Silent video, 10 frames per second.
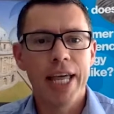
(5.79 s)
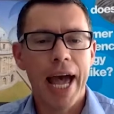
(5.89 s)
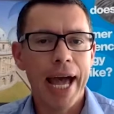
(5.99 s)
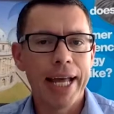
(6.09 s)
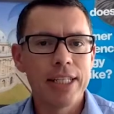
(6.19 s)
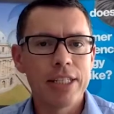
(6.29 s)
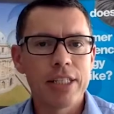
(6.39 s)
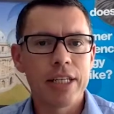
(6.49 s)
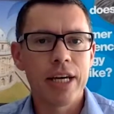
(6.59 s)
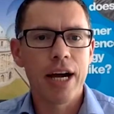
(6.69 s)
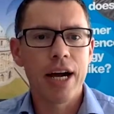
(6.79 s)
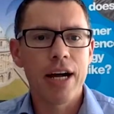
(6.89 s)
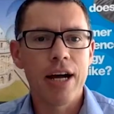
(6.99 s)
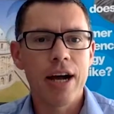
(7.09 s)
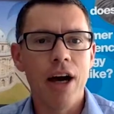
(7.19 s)
And
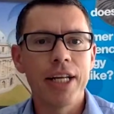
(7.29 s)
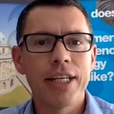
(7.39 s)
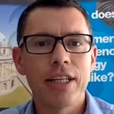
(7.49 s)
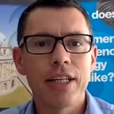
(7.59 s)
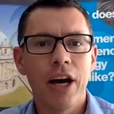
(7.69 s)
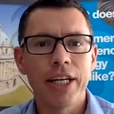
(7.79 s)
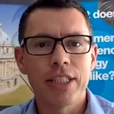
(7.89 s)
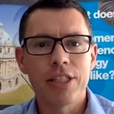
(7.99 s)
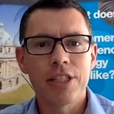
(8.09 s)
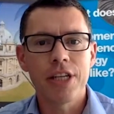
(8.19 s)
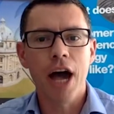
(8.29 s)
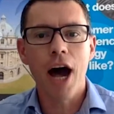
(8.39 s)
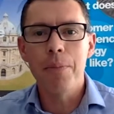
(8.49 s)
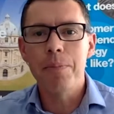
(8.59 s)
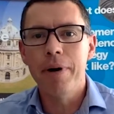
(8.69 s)
I'd like to
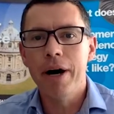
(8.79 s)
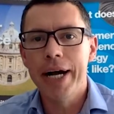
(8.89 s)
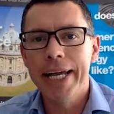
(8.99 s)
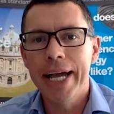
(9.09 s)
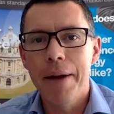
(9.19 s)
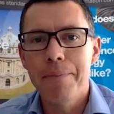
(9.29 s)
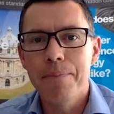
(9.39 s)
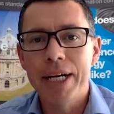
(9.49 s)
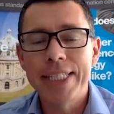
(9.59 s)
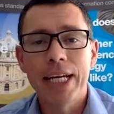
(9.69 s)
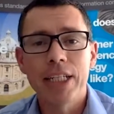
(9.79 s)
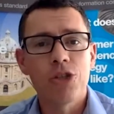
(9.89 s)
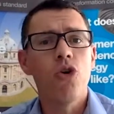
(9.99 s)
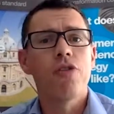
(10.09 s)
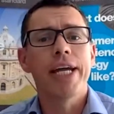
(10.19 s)
start by telling a
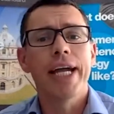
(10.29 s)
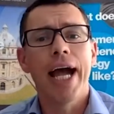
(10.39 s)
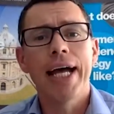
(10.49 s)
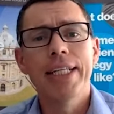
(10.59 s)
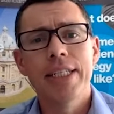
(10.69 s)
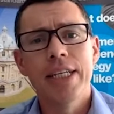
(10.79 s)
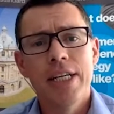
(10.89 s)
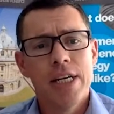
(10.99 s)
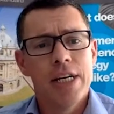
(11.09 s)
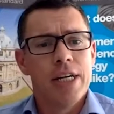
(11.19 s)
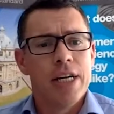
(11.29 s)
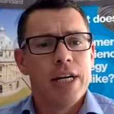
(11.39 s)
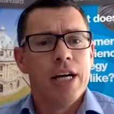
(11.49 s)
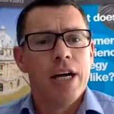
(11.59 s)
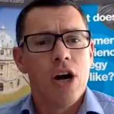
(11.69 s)
story. And
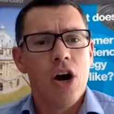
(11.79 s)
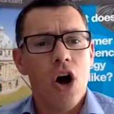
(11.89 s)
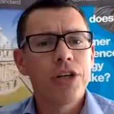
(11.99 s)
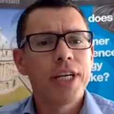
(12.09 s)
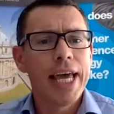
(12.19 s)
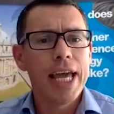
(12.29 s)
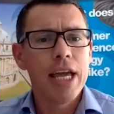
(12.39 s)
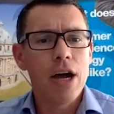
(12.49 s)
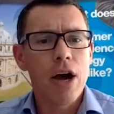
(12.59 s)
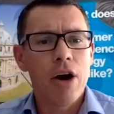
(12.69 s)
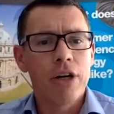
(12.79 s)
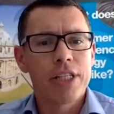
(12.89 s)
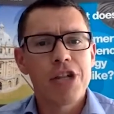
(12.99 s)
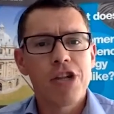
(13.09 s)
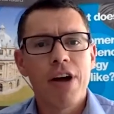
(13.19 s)
oddly, on a
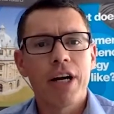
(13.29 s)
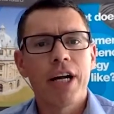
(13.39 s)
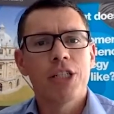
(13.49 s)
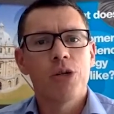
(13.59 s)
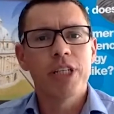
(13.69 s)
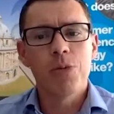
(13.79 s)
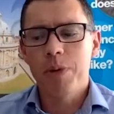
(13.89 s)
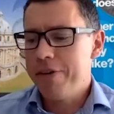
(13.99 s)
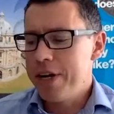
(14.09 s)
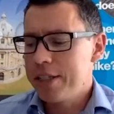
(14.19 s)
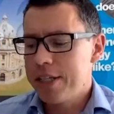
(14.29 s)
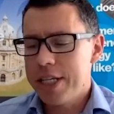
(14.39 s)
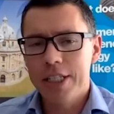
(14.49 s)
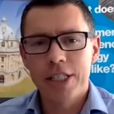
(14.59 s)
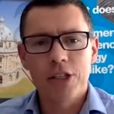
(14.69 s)
session around customer experience, this
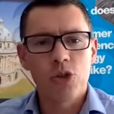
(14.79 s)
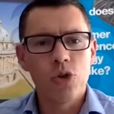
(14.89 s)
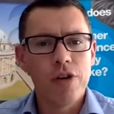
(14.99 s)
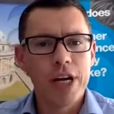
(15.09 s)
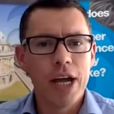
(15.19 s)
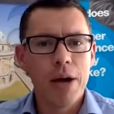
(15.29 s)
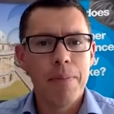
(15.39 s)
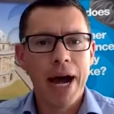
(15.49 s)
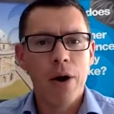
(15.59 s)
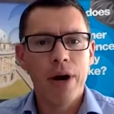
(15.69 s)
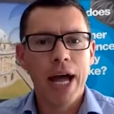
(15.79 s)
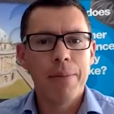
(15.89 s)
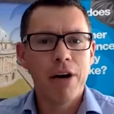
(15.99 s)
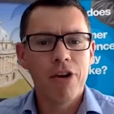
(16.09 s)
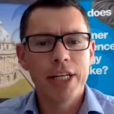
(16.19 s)
is a story about
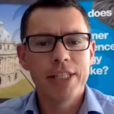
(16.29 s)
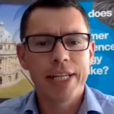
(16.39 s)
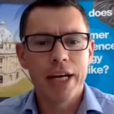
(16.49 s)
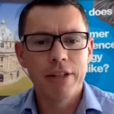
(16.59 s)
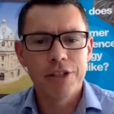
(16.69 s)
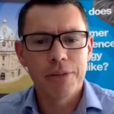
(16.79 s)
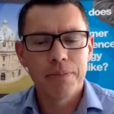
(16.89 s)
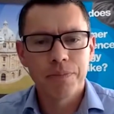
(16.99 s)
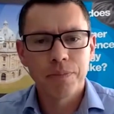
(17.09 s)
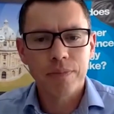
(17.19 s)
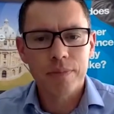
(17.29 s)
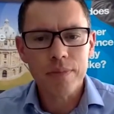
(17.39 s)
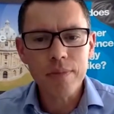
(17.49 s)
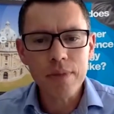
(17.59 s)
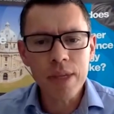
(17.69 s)
MRI scanners.
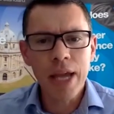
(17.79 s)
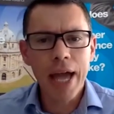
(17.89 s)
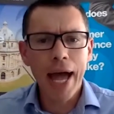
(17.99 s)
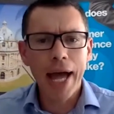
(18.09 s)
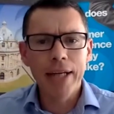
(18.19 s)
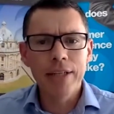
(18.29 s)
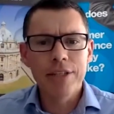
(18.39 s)
And